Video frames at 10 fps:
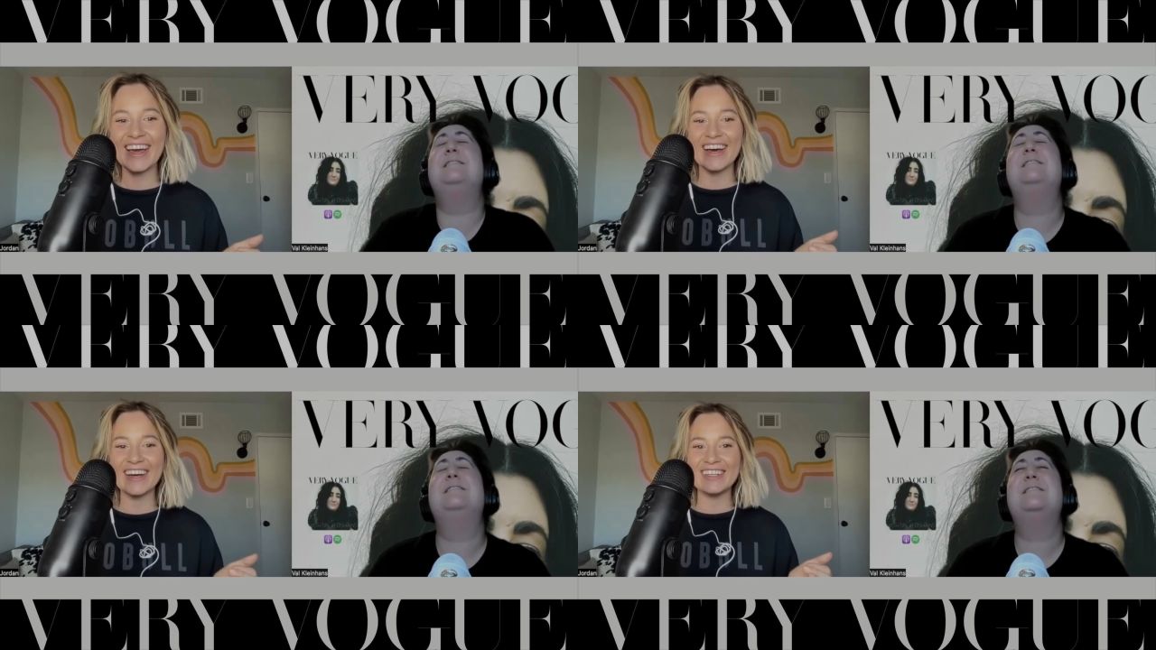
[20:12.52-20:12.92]

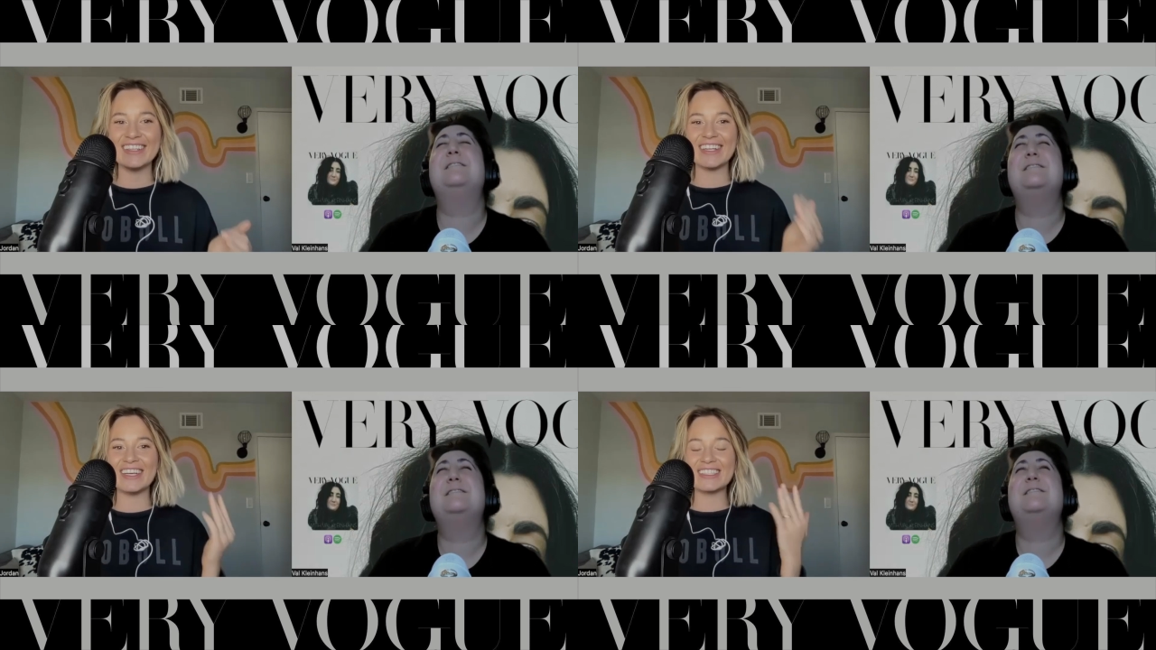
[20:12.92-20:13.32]
Speaker 1: and
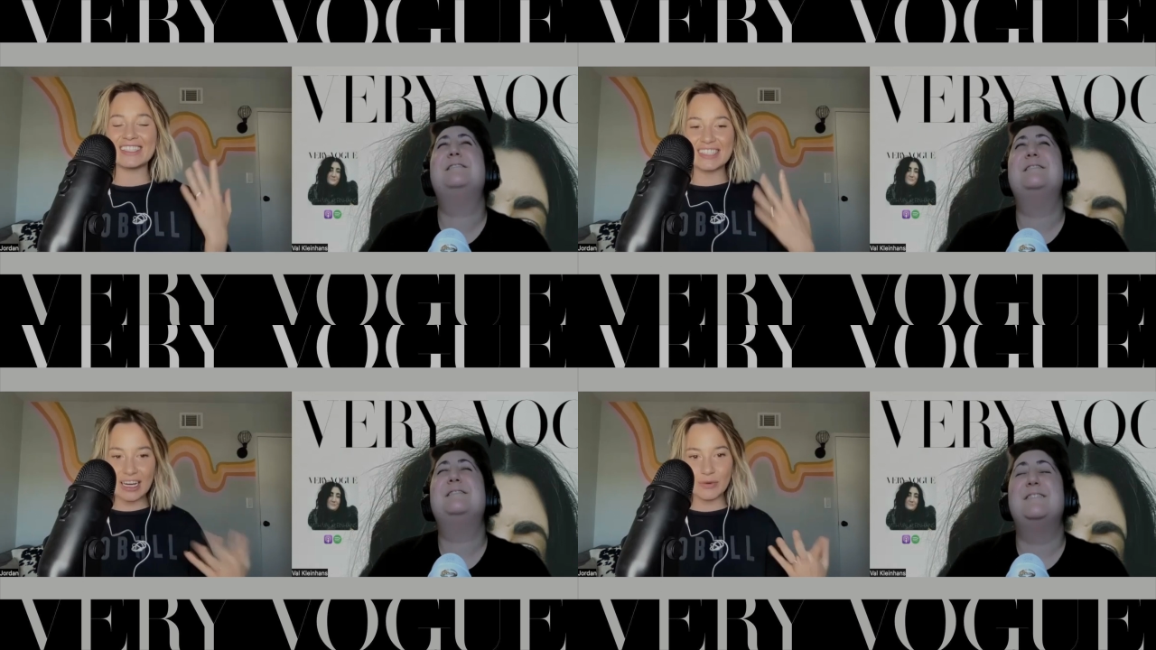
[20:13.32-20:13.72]
it
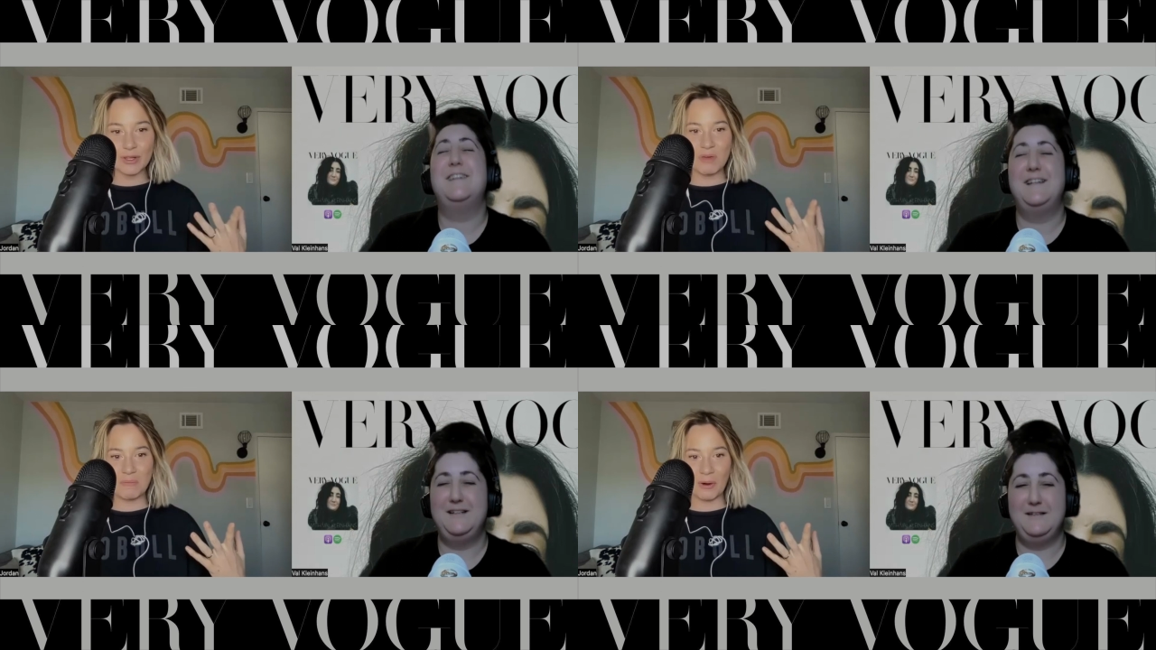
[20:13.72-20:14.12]
stuck
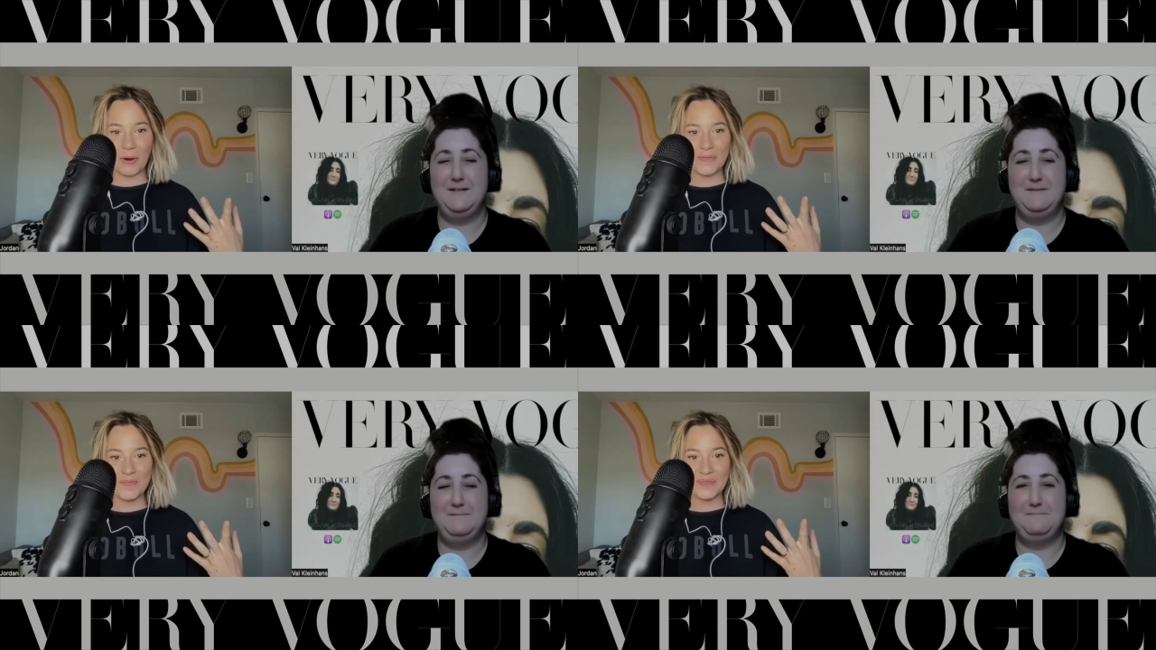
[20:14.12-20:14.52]
with
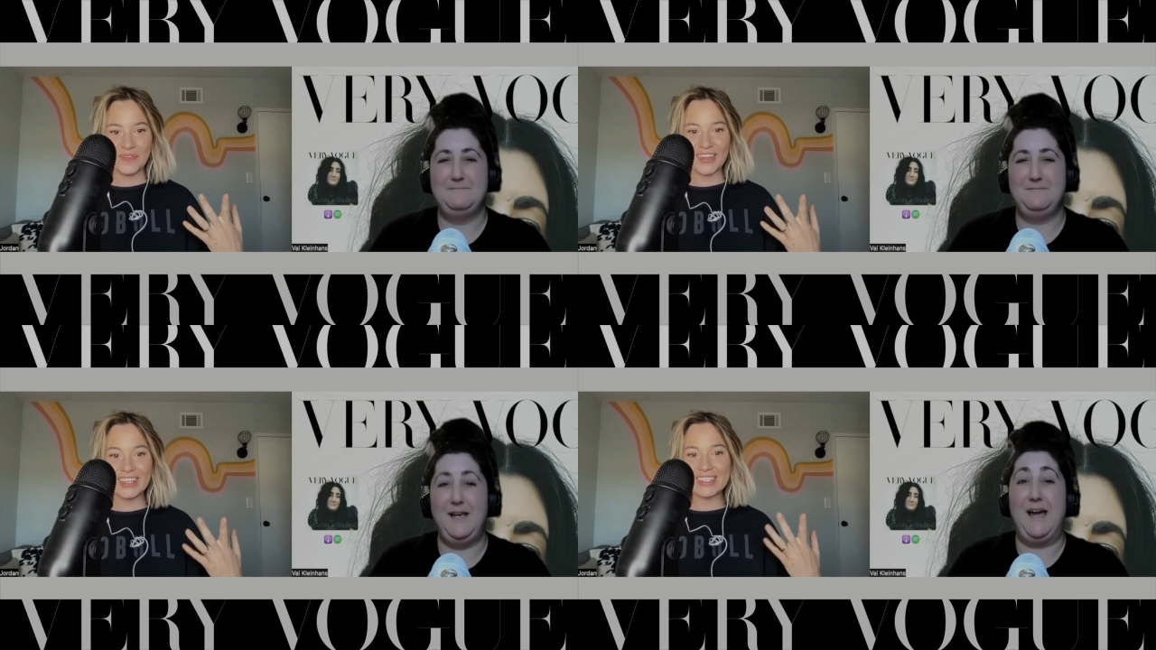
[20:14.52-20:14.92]
people
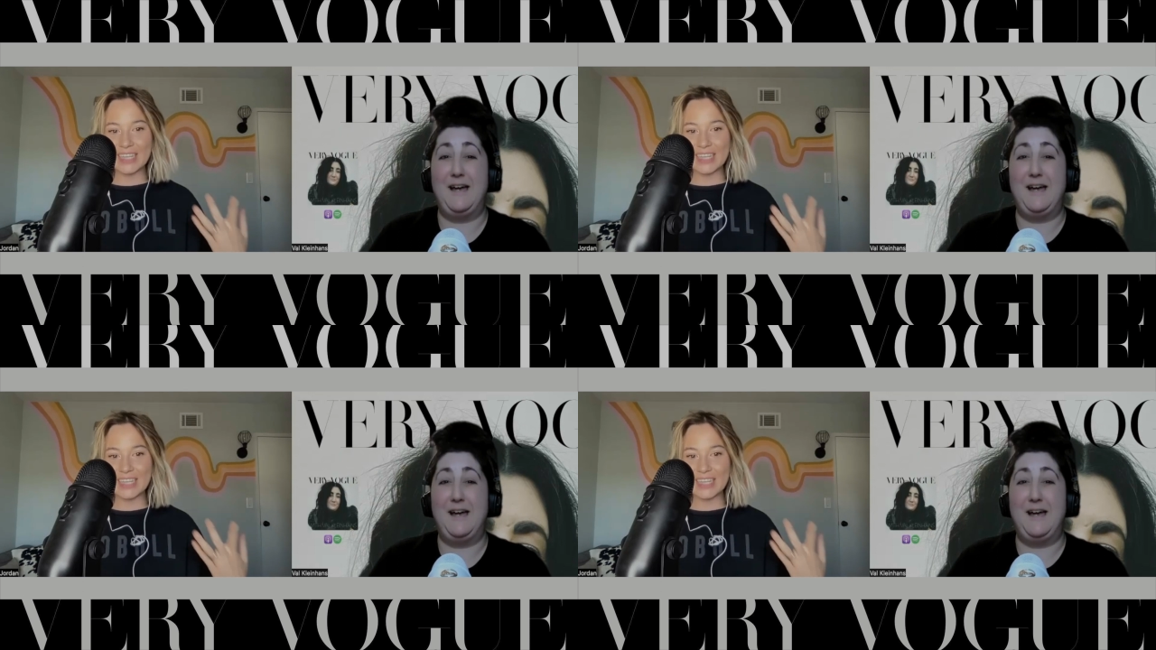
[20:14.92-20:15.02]
it yeah.